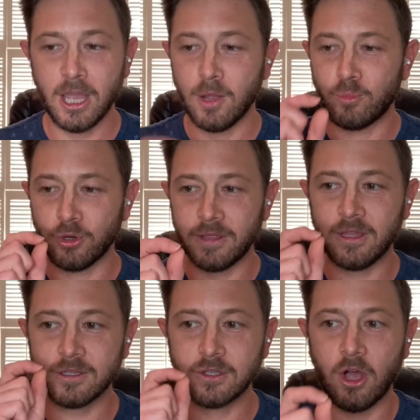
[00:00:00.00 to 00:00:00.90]

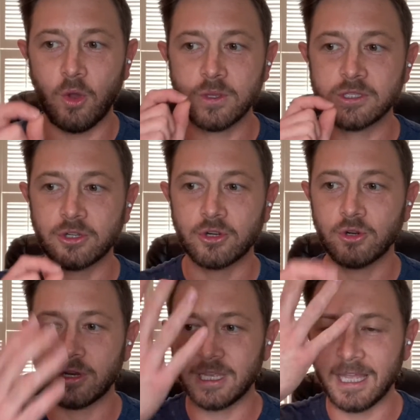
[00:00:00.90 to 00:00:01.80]
Breathing is always
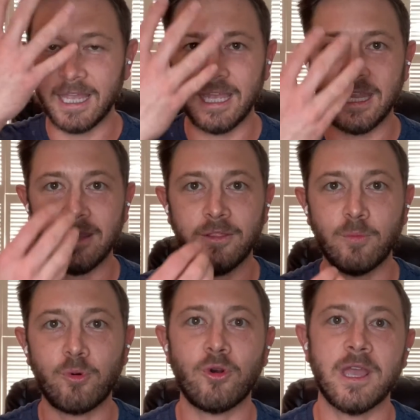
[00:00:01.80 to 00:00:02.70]
occurring in the
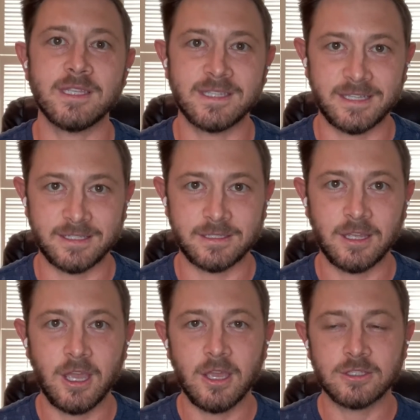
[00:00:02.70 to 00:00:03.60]
present.
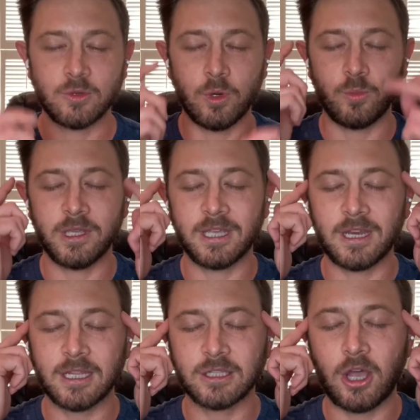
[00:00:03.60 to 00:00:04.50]
So when we
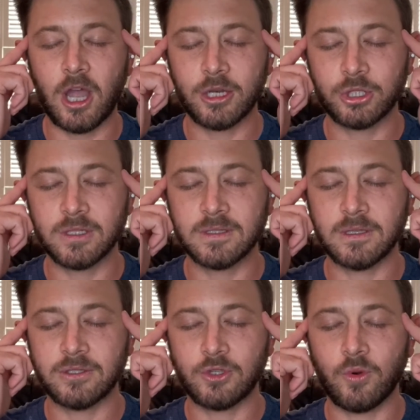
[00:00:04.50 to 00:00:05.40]
connect
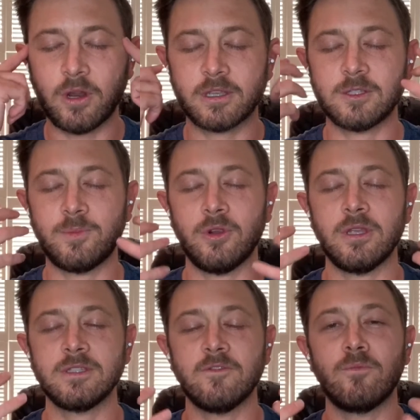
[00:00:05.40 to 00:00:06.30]
consciousness to our
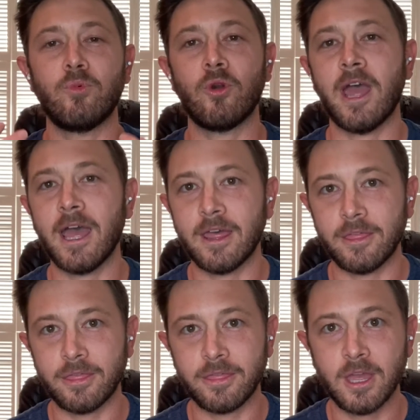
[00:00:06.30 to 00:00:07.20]
experience of
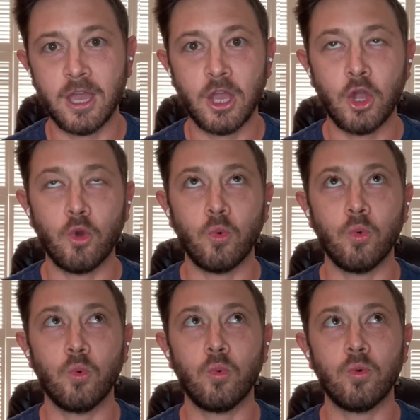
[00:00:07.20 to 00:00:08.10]
breath,
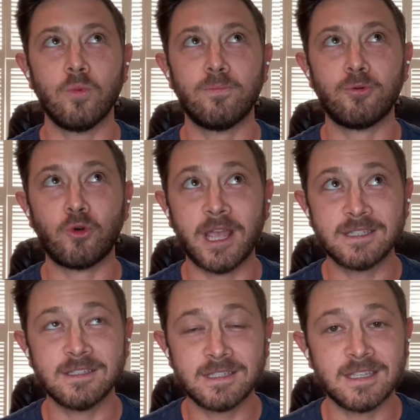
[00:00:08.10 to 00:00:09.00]

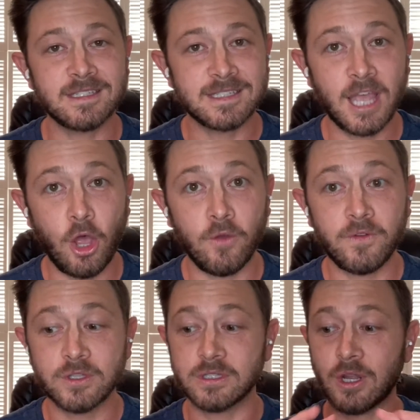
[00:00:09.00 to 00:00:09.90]
presence itself
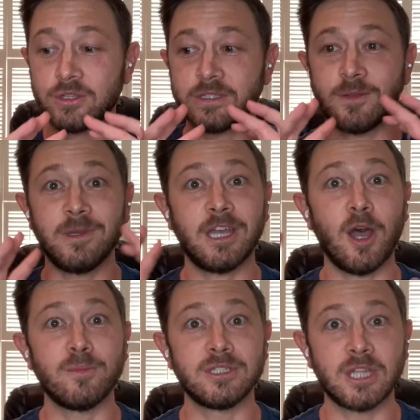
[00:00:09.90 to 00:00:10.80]
starts to
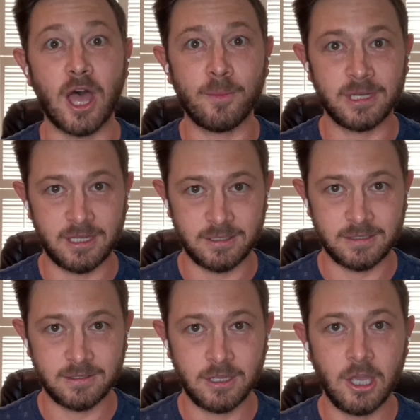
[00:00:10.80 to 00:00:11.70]
become dominant.